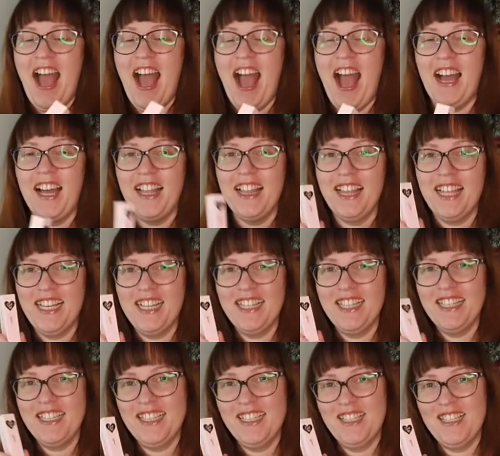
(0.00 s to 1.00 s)
I think
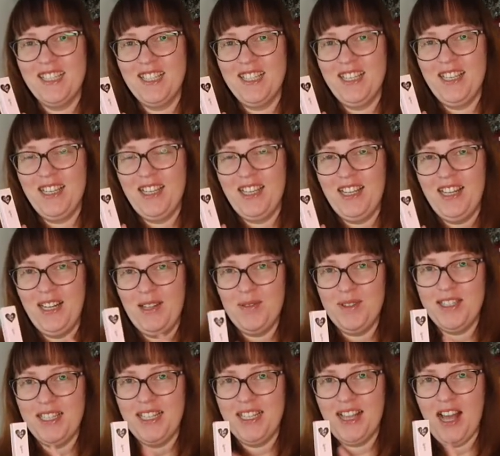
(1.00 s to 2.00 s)
this is the
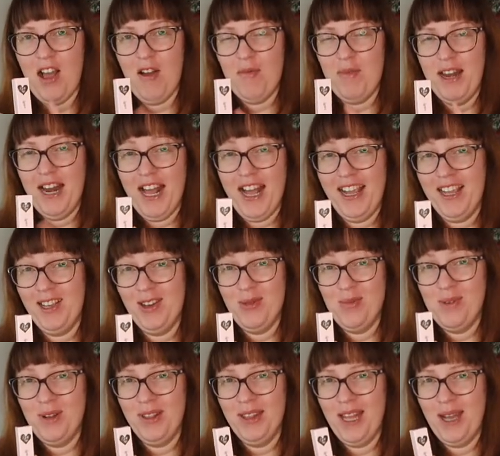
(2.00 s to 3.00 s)
lipstick that I've been eyeing up
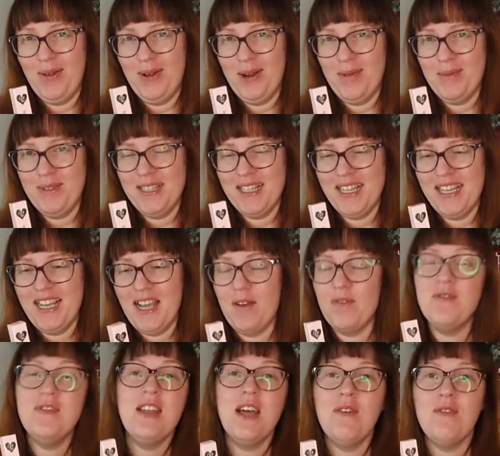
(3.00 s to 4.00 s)
on their website. I've
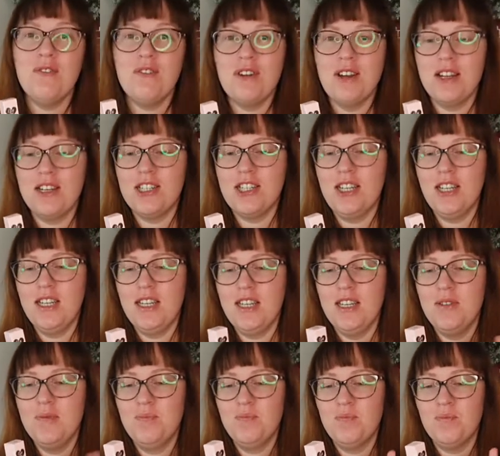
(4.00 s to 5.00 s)
never
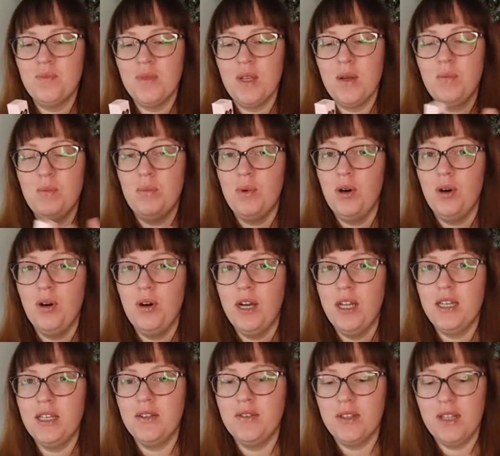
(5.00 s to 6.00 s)
actually bought
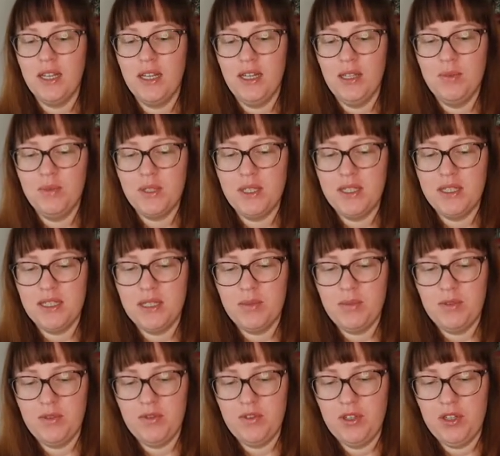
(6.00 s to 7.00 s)
any of their lipsticks
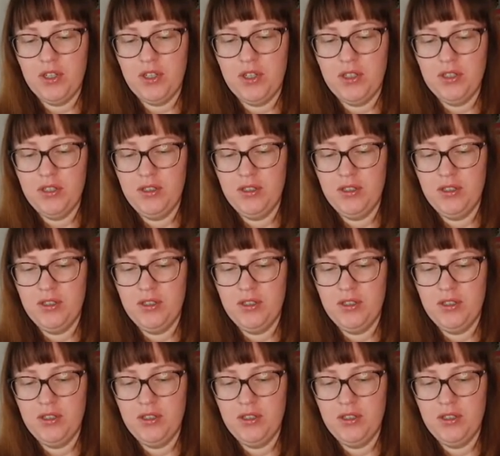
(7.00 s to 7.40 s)
before.